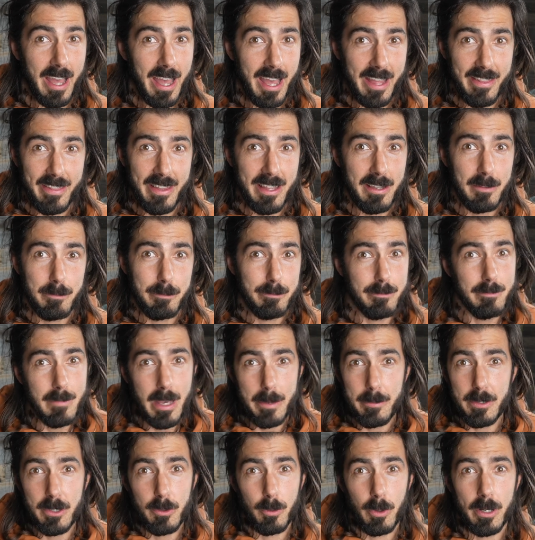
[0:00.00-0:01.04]
And then
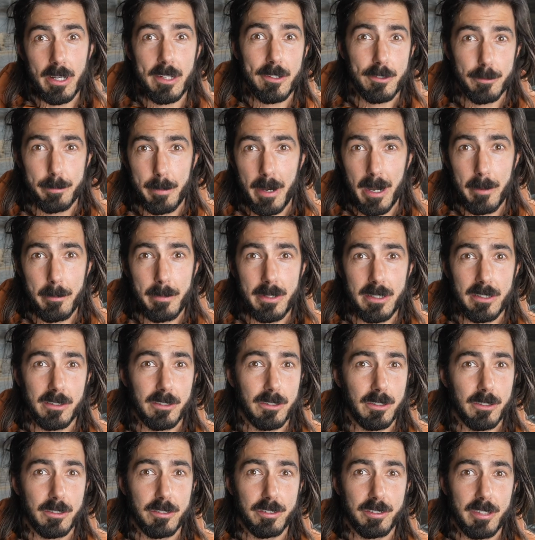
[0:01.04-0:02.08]
maybe you want to experiment
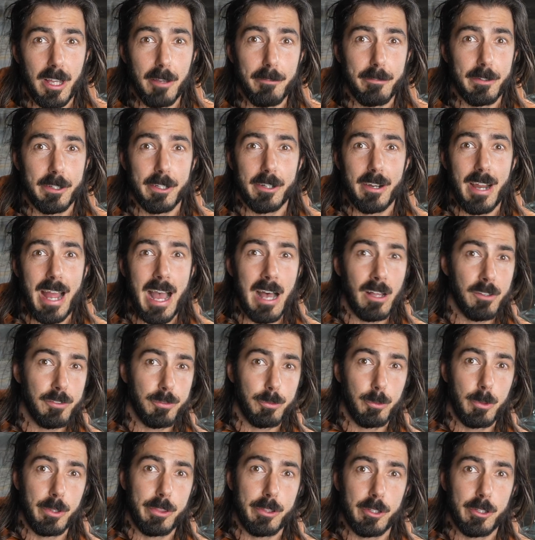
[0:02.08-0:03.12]
yourself at your
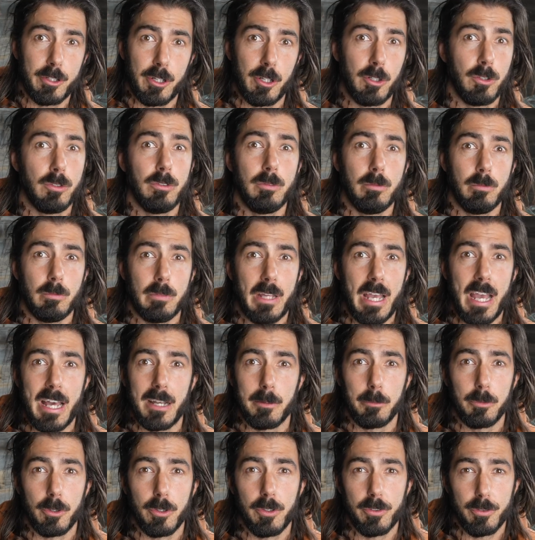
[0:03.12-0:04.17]
house with your own
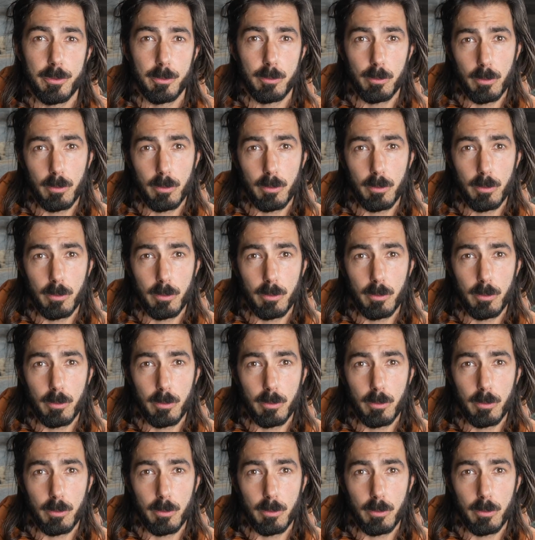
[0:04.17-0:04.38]
animals,